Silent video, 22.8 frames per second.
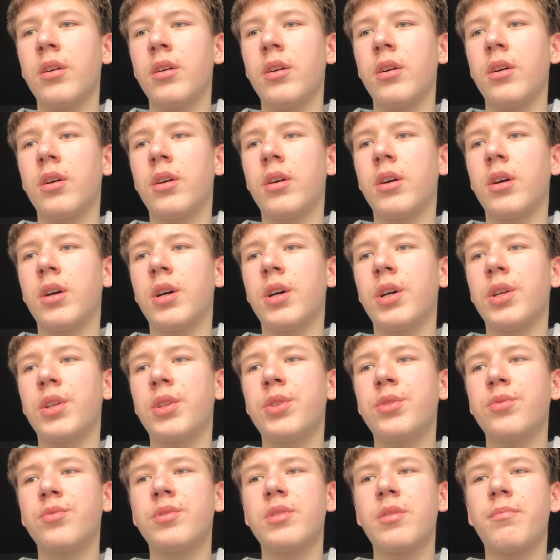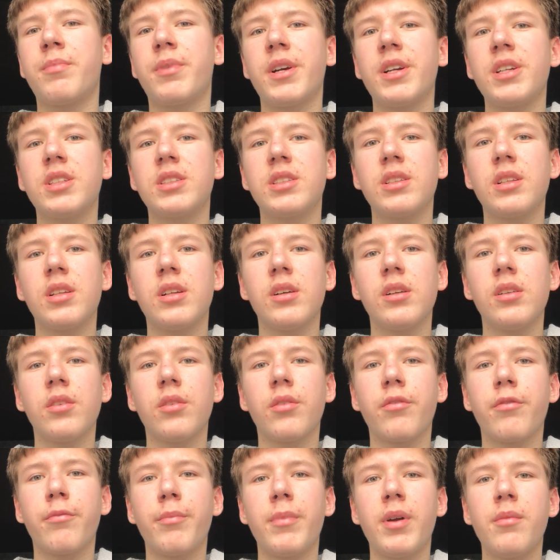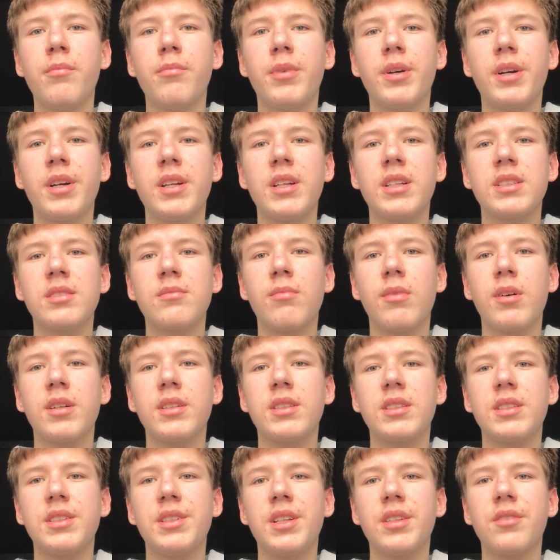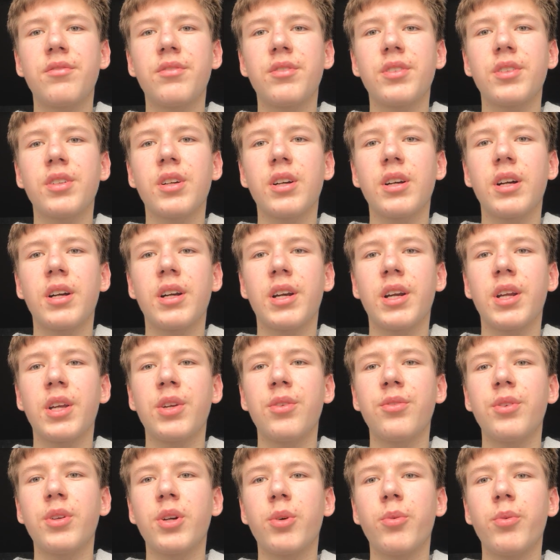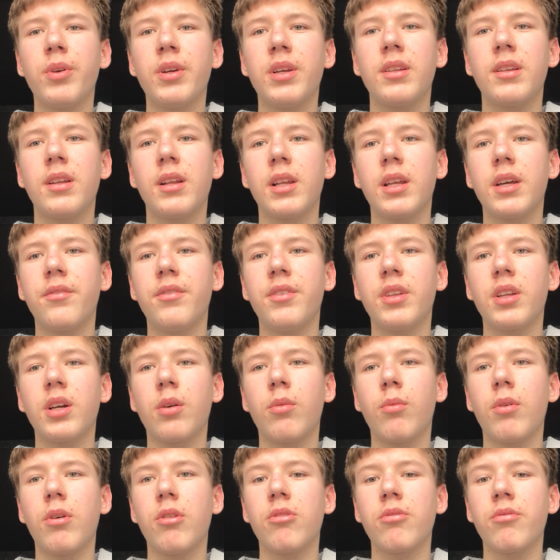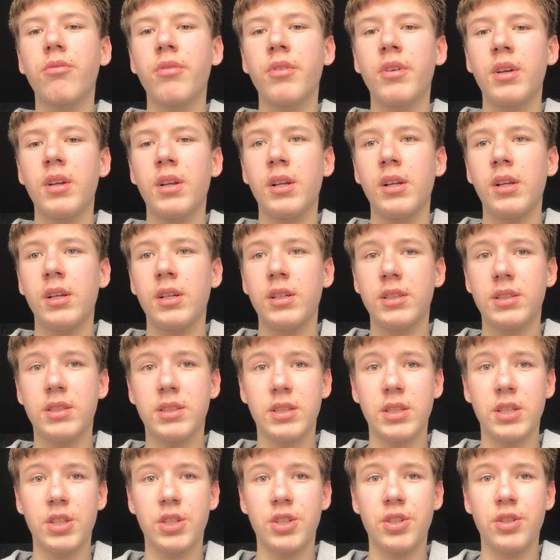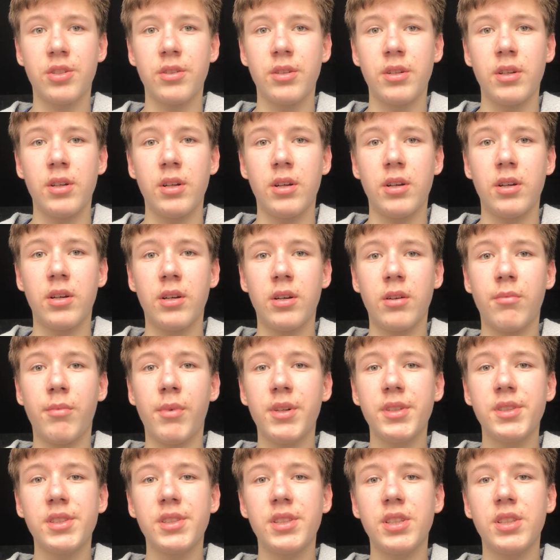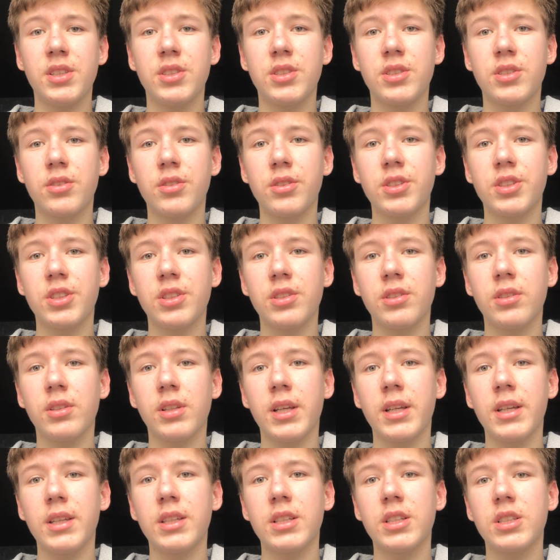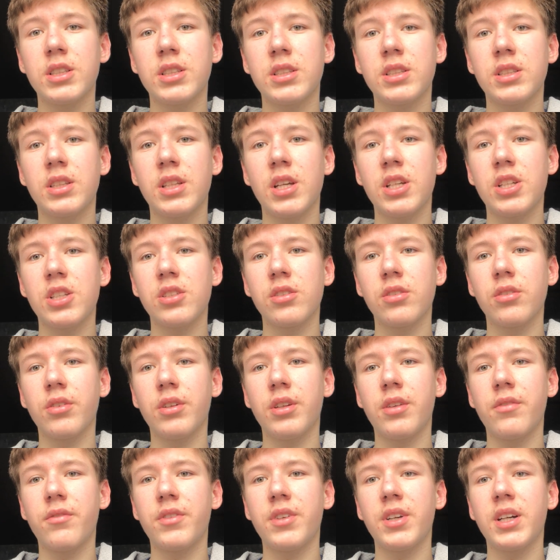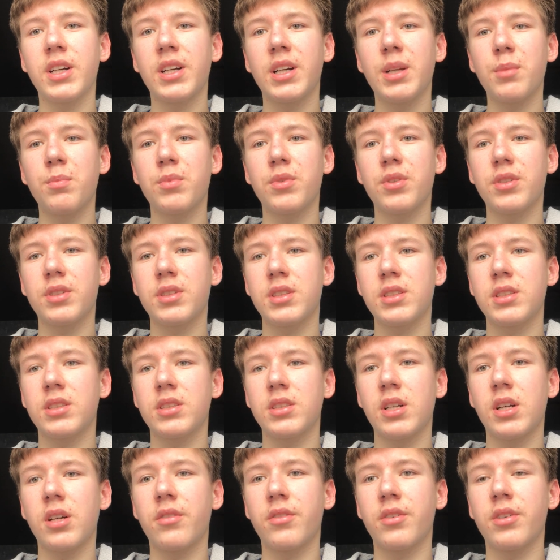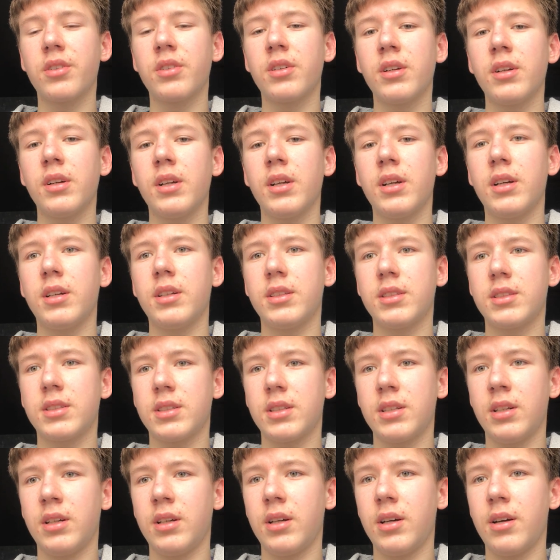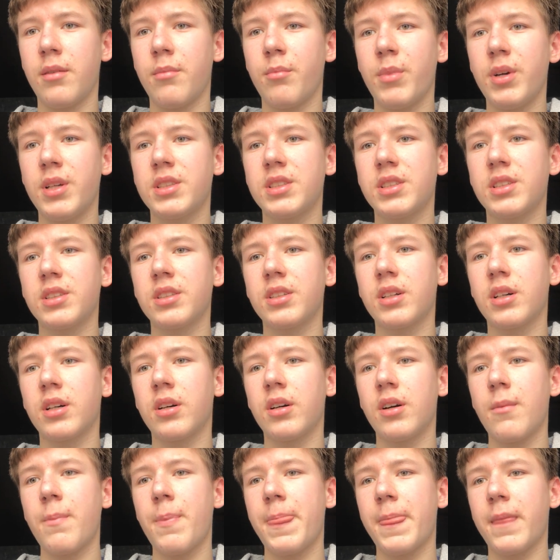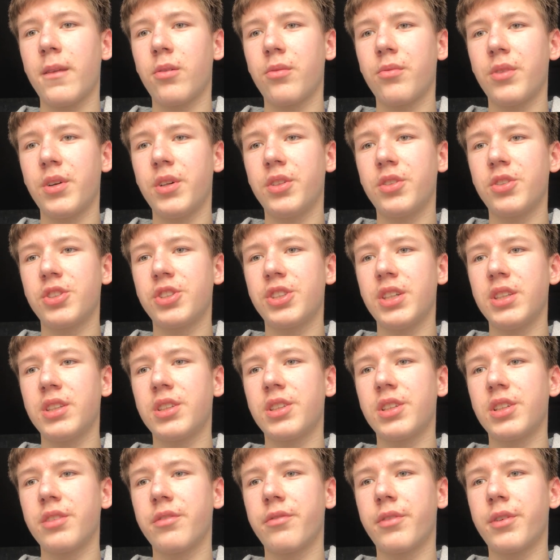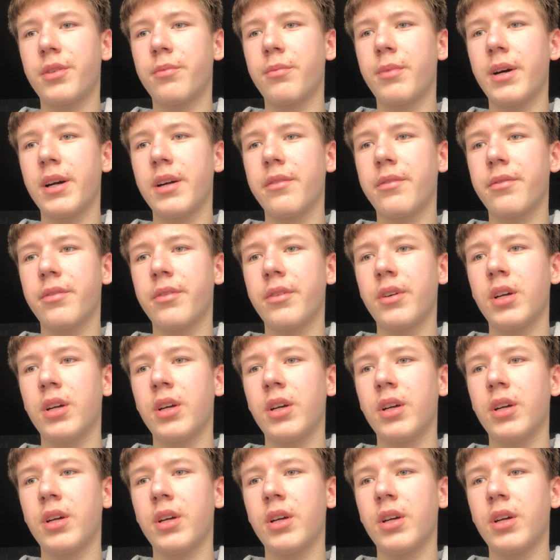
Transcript: uh, to the personal of memories but network are uniquely living wall as such uh, instructional instruction leaders statue and free crypto asset server is a measuring of 8th century for both